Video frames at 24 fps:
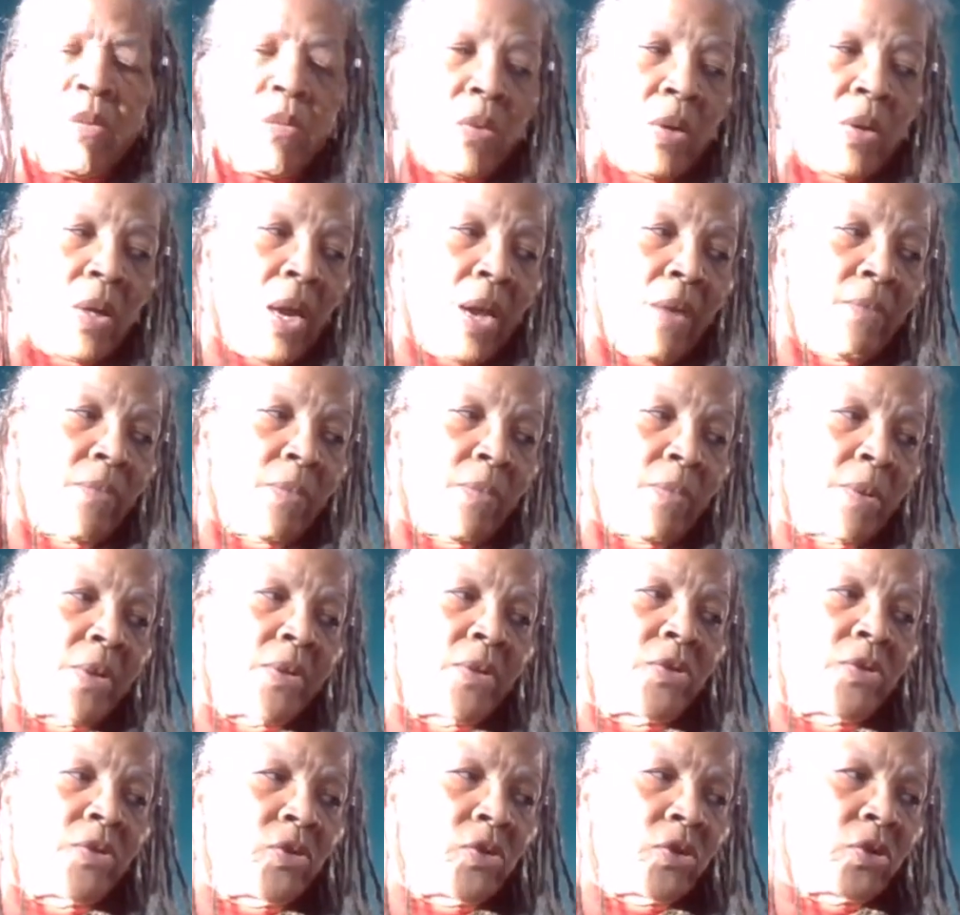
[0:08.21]
Well, happy
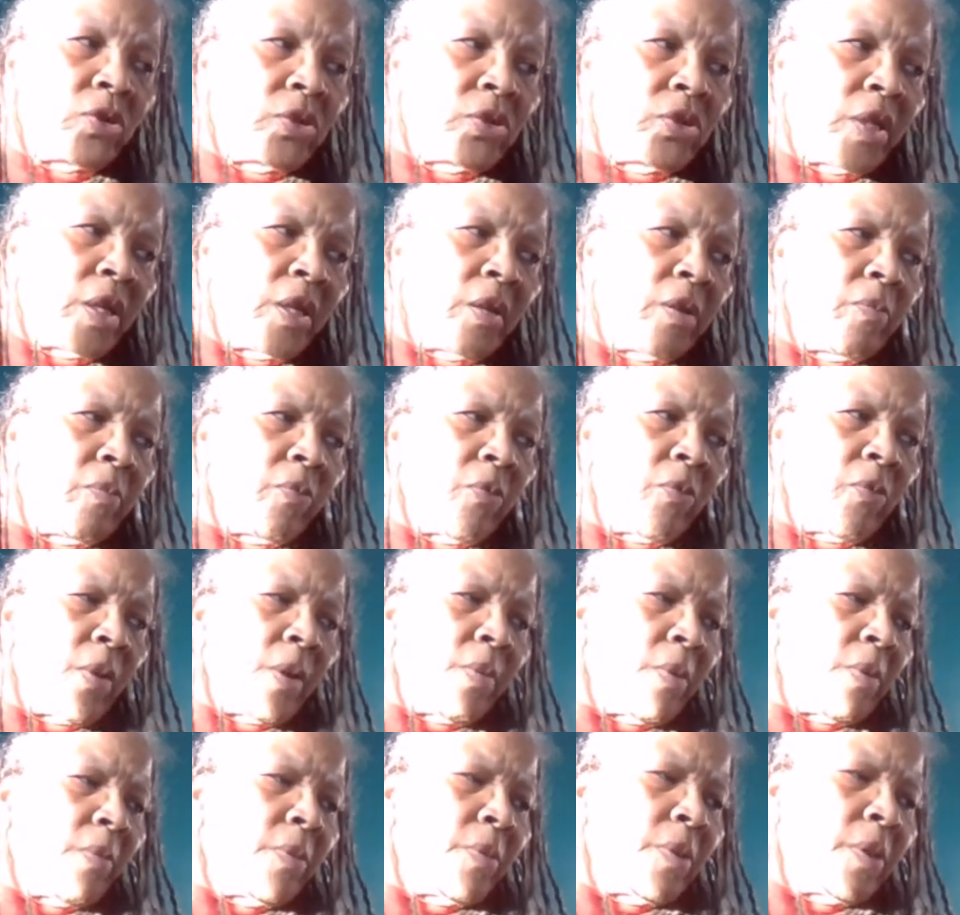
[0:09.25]
birthday. This is your stay-at-home
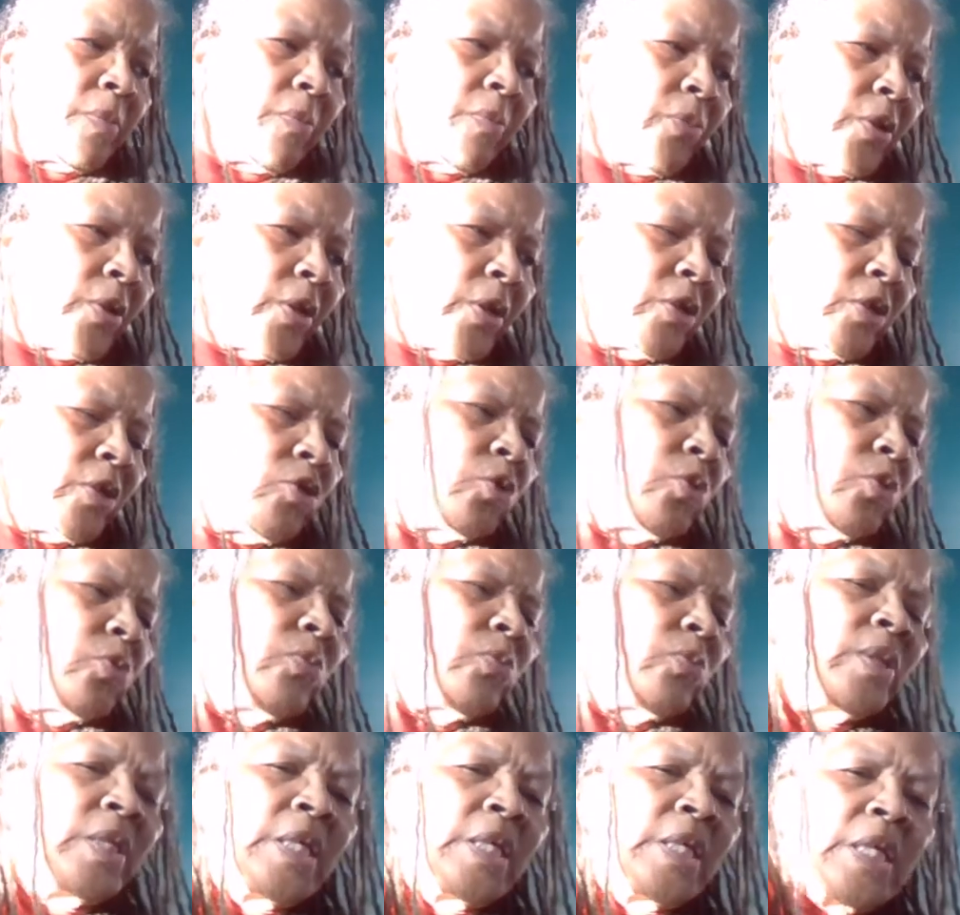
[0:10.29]
grandmama, and I'm bringing
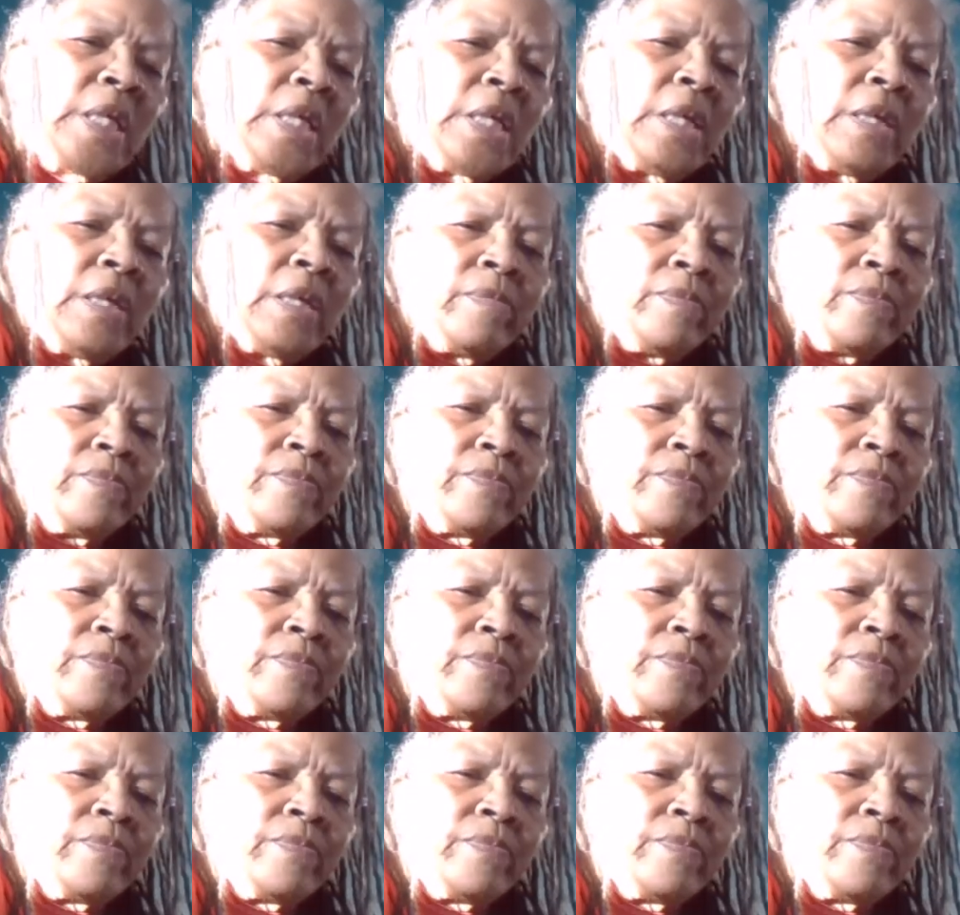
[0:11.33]
you the